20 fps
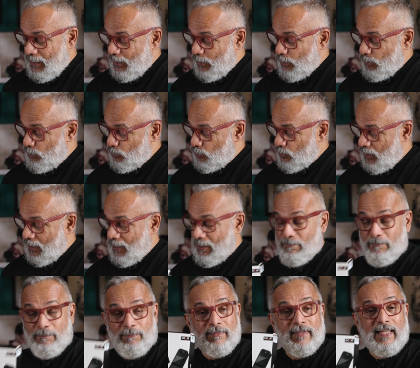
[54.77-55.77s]

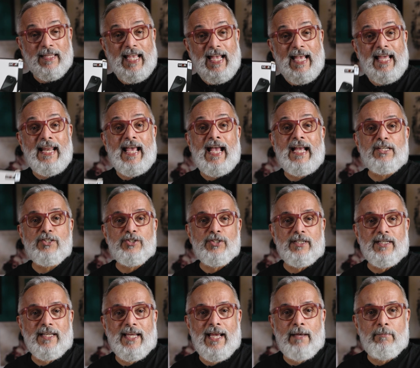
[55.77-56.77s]
using an
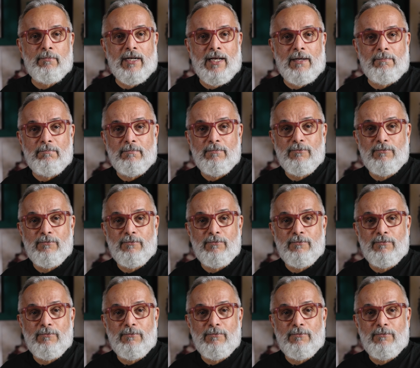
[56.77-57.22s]
action camera.